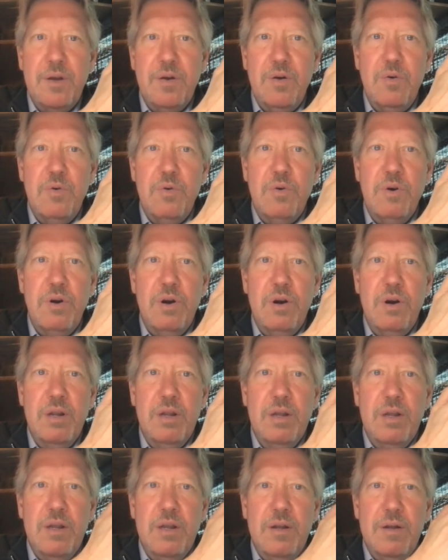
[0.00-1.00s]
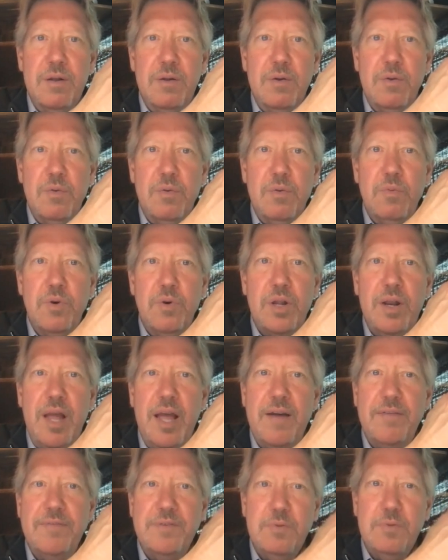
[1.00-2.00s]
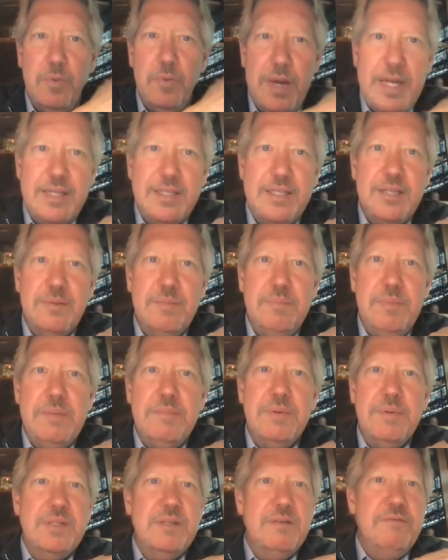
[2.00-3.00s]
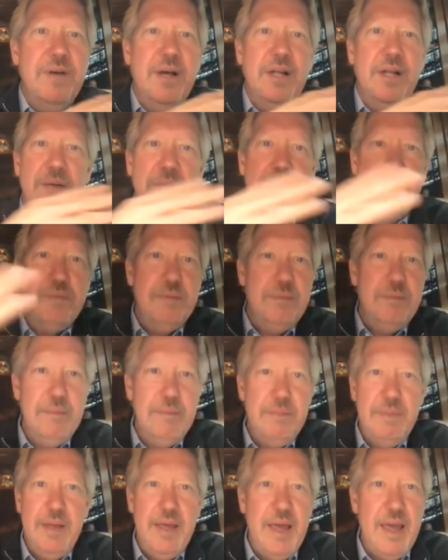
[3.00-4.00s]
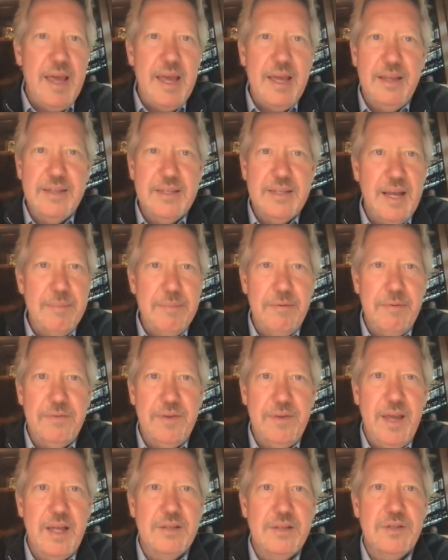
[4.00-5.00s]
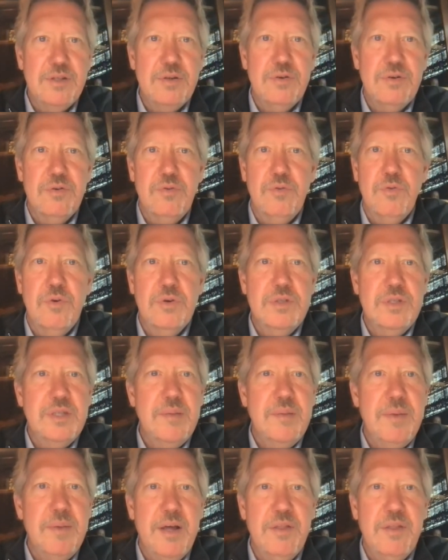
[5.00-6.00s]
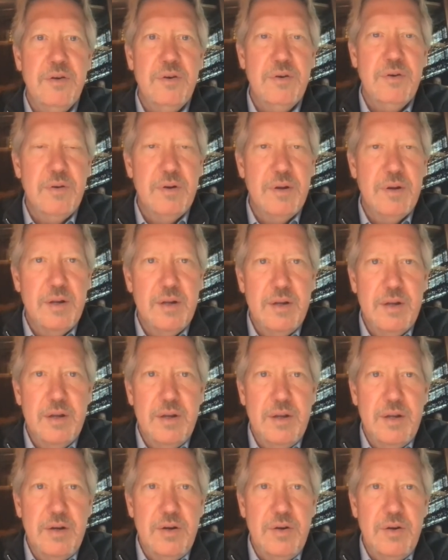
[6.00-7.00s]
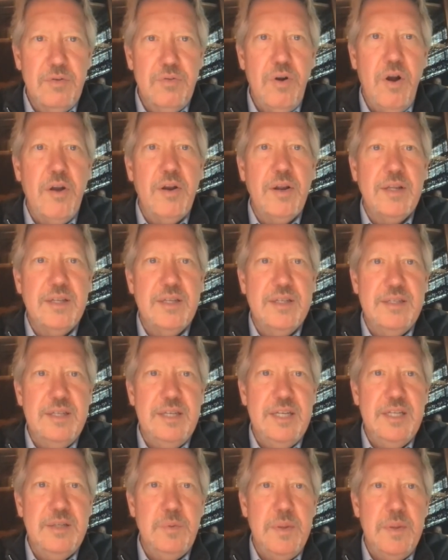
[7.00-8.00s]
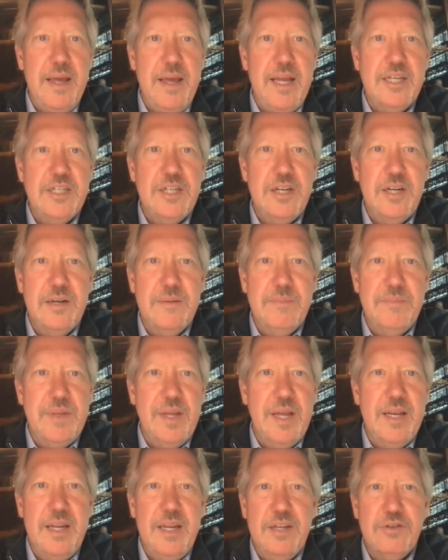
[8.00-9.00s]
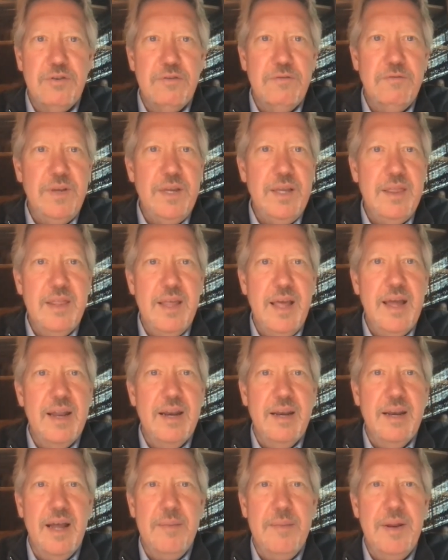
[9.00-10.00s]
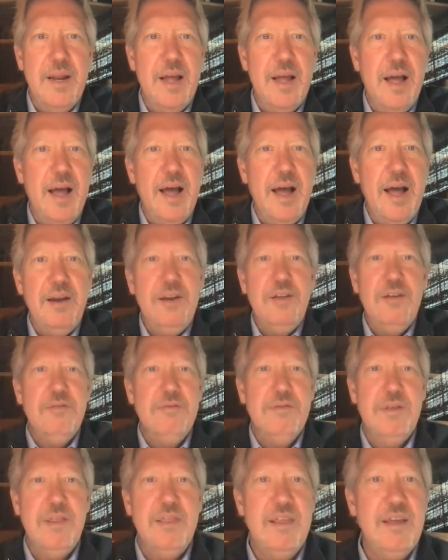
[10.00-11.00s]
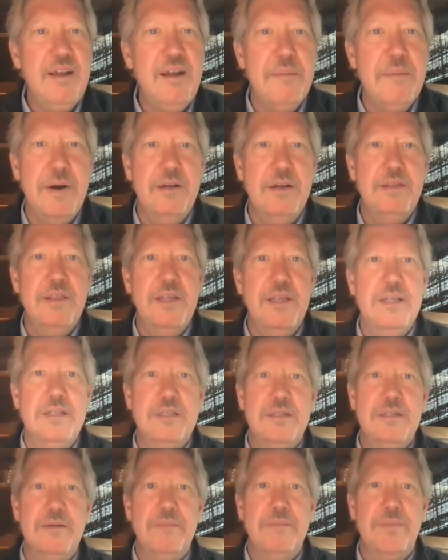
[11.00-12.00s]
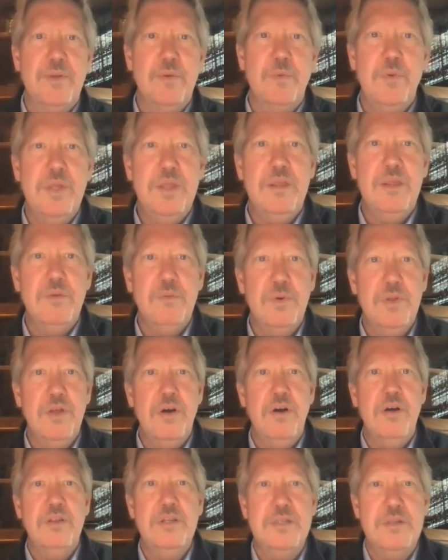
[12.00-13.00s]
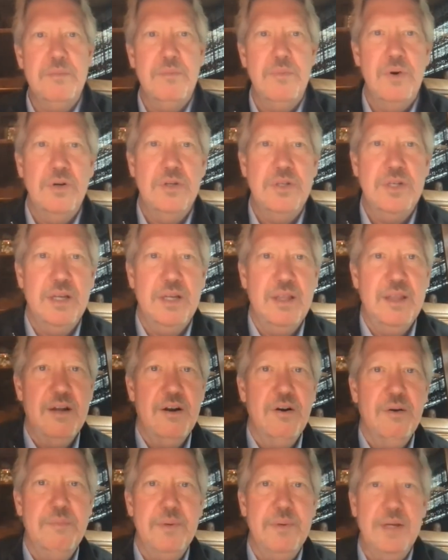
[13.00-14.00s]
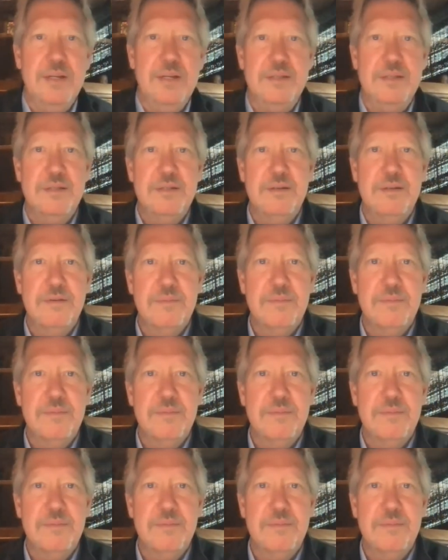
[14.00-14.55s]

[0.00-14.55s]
or we're going to have to wait till people develop a type of cancer or some other chronic disease with aging and intervene then. I mean, how do you think about this with, with all these emerging therapies?